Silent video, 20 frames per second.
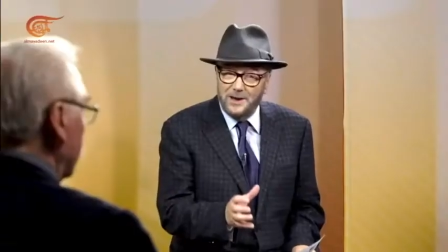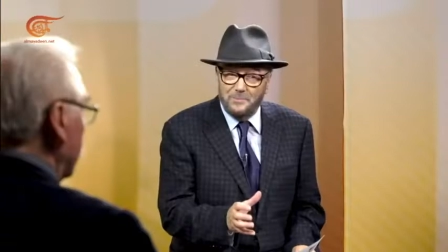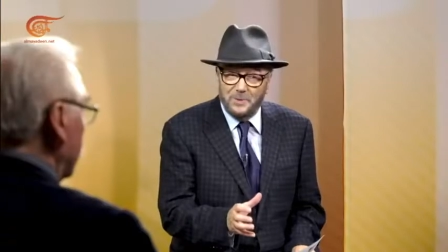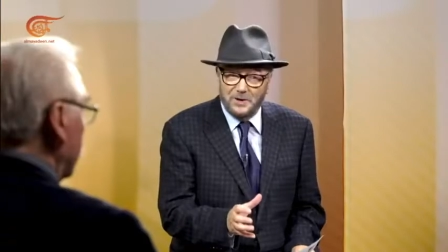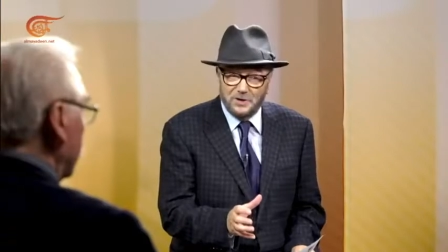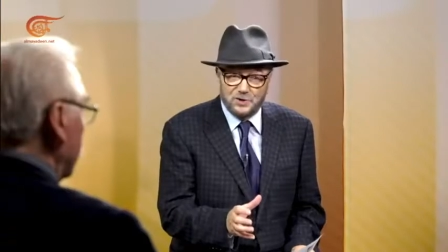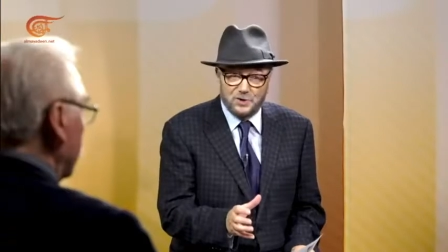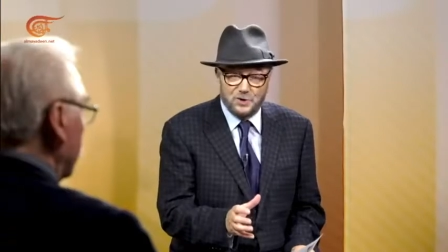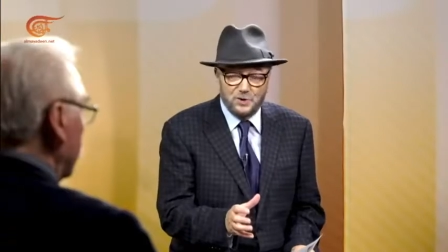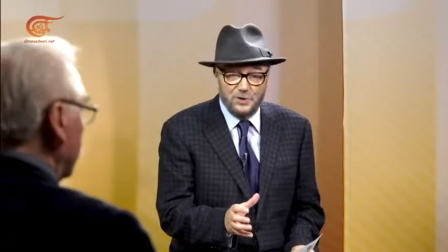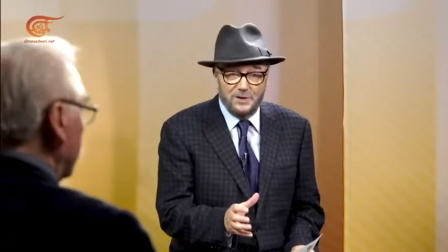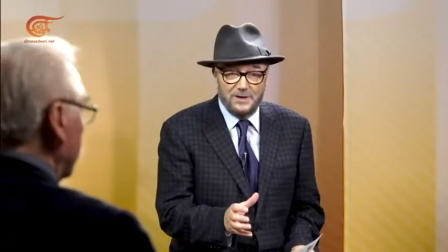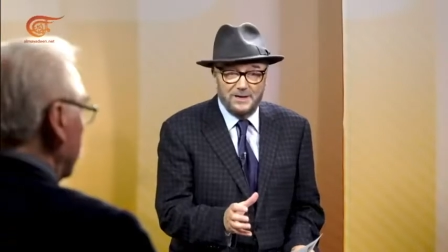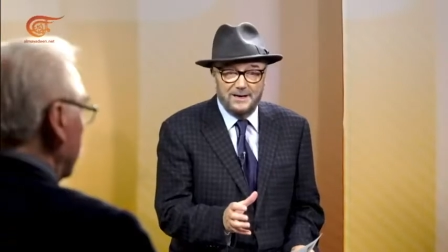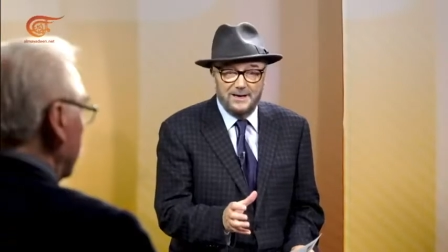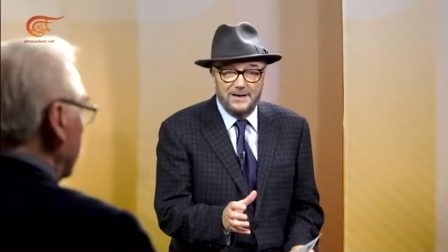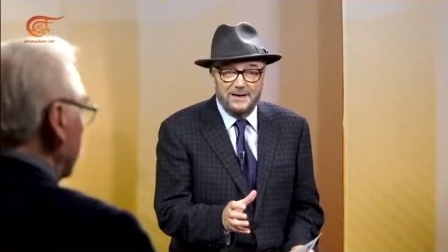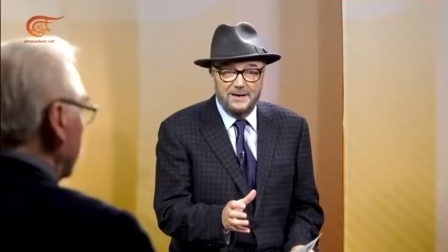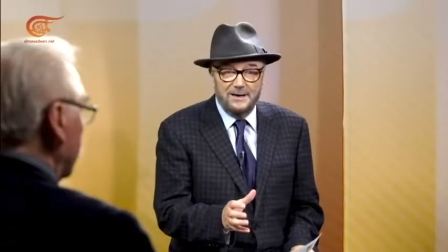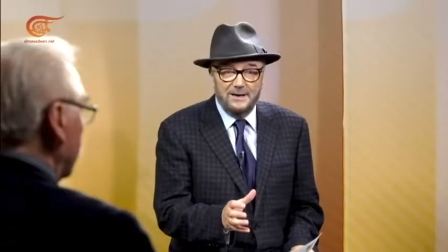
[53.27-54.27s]
but
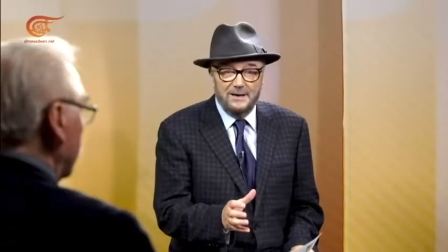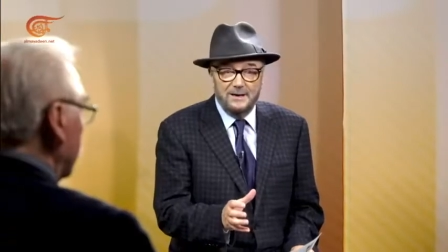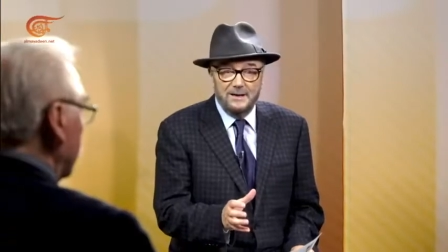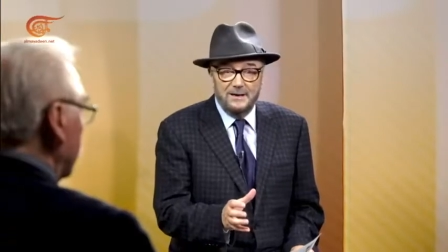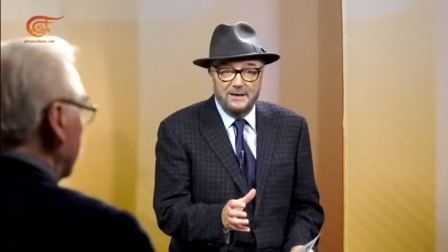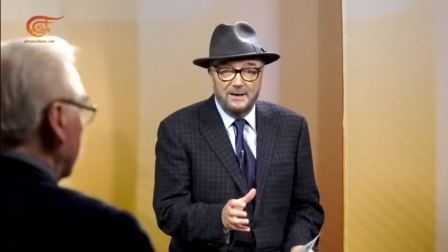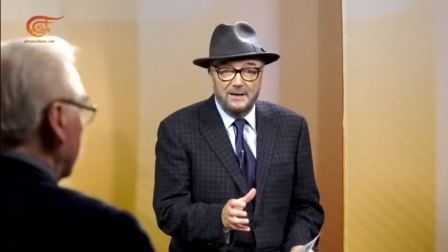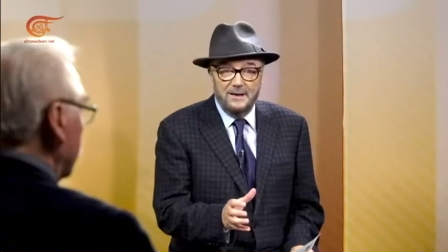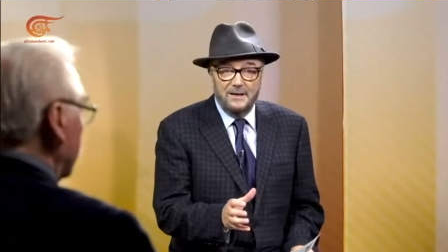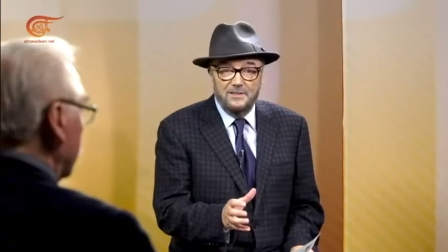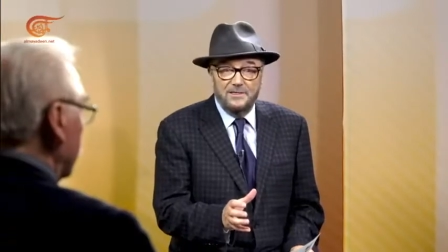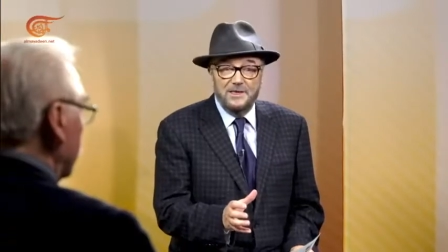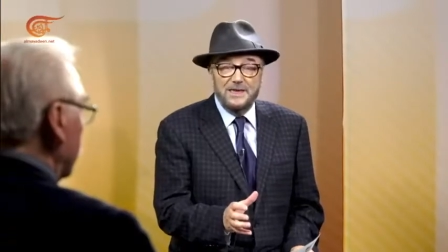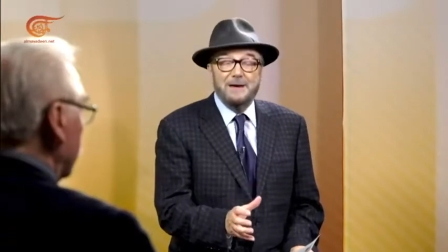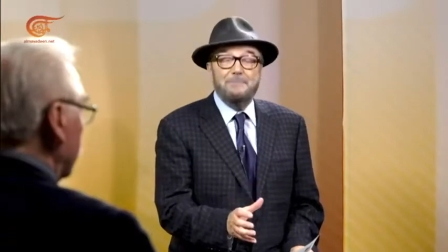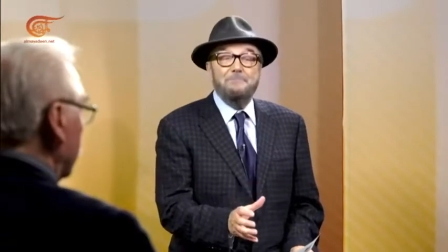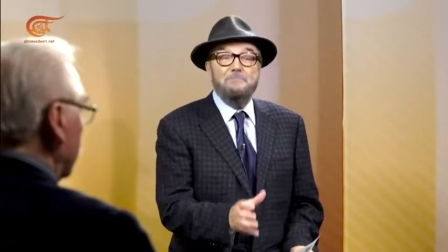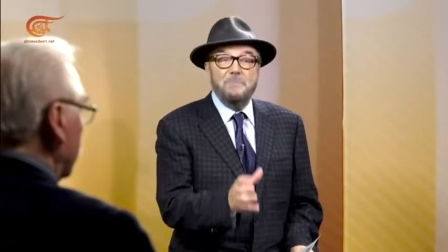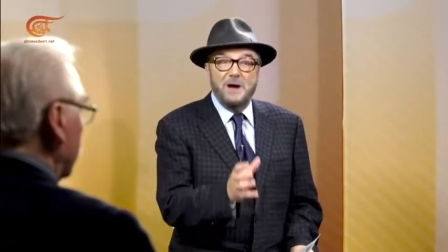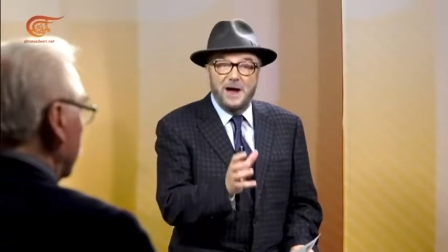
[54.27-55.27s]
surely, the
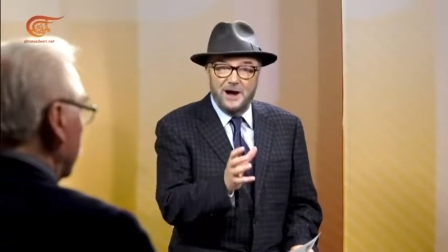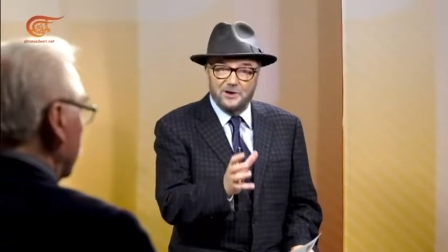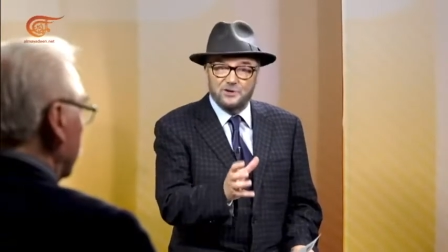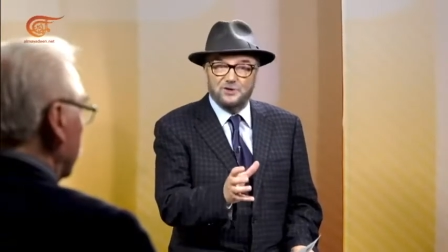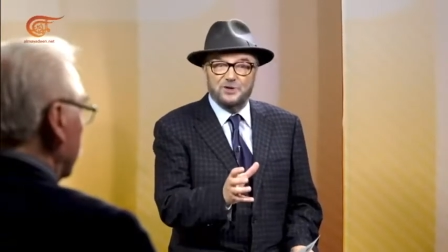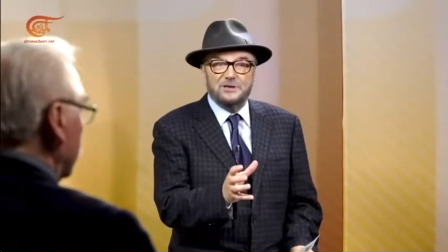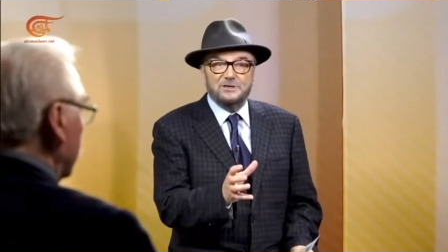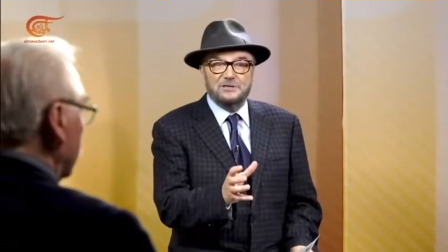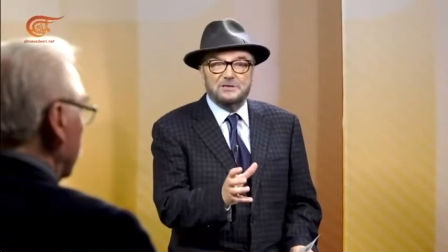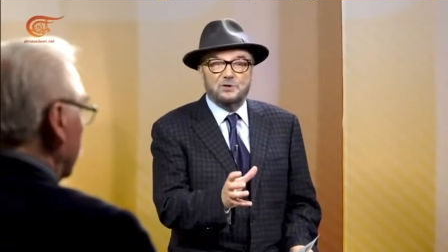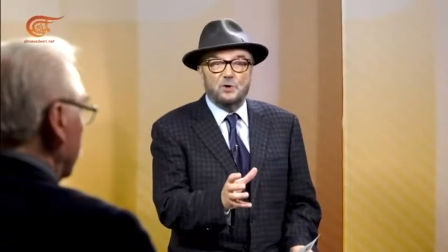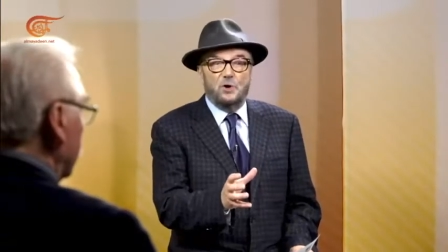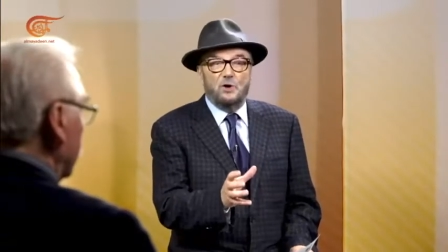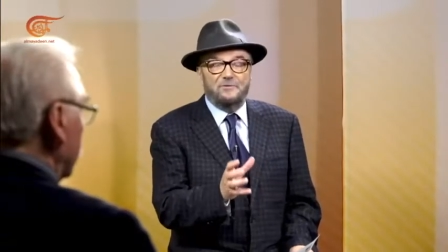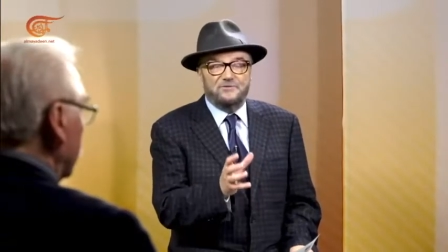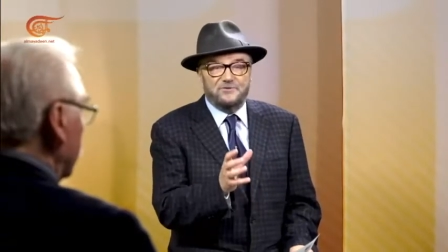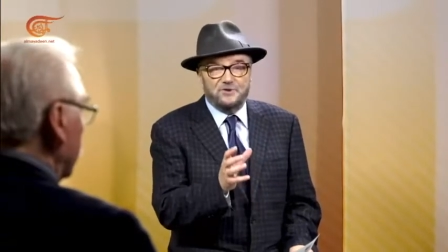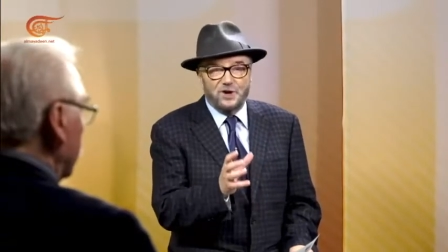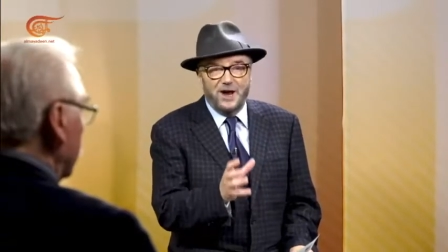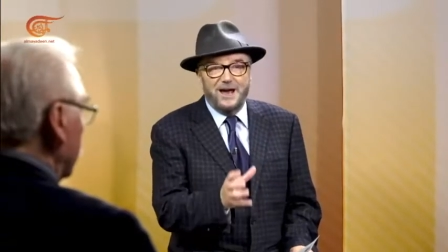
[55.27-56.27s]
emergence
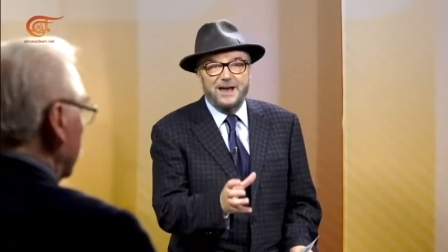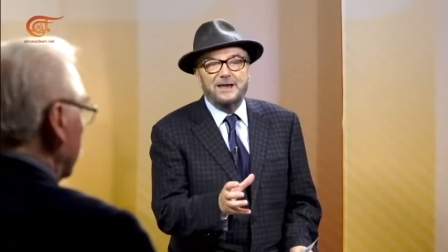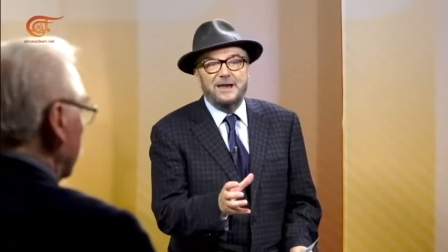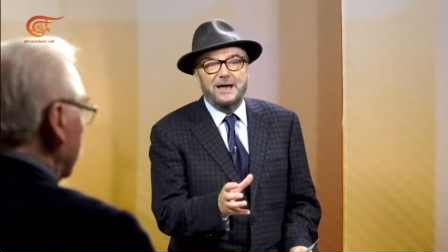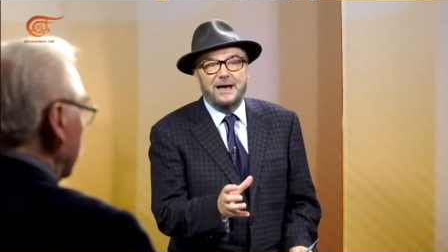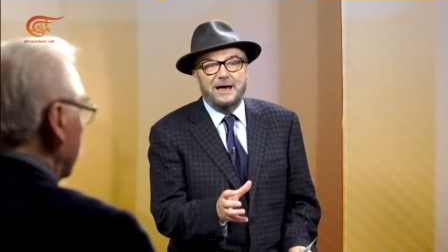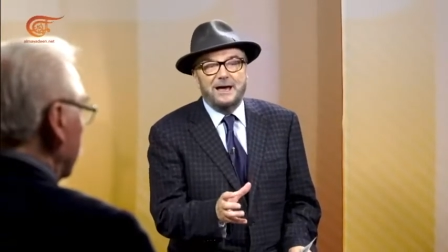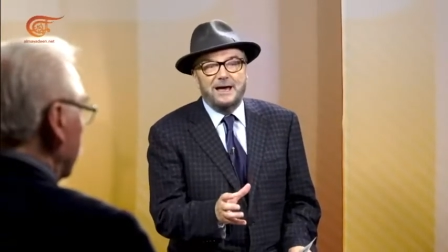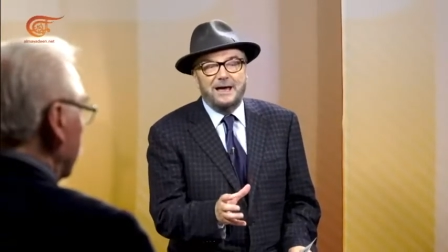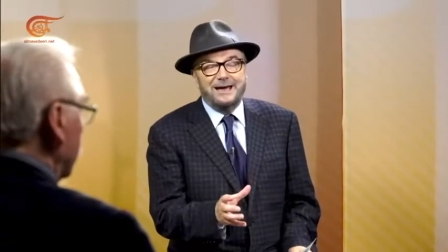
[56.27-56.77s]
of China